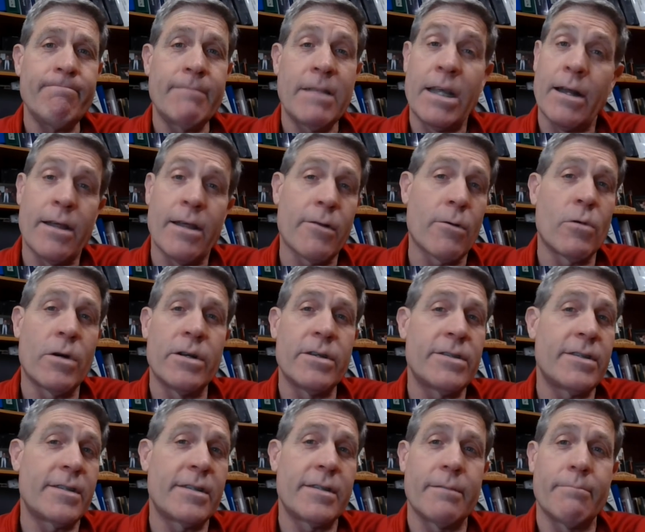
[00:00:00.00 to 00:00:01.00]
In other
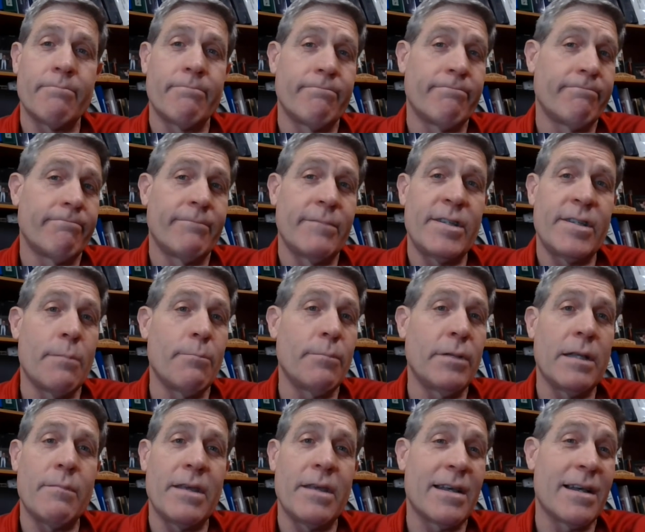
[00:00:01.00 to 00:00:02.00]
words,
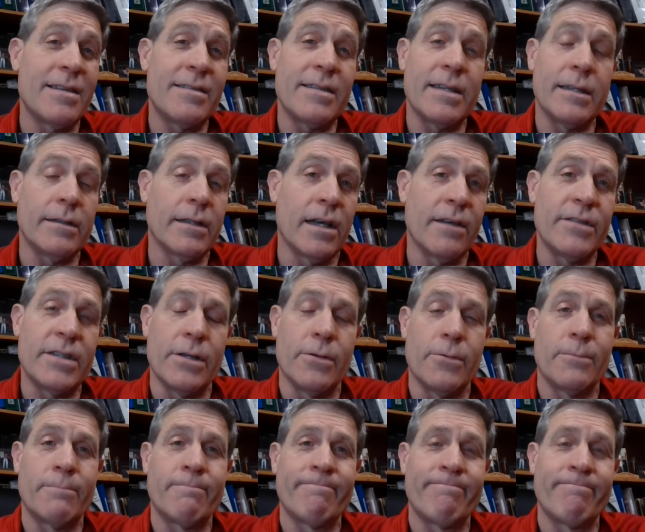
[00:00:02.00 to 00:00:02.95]
simply because he loves you.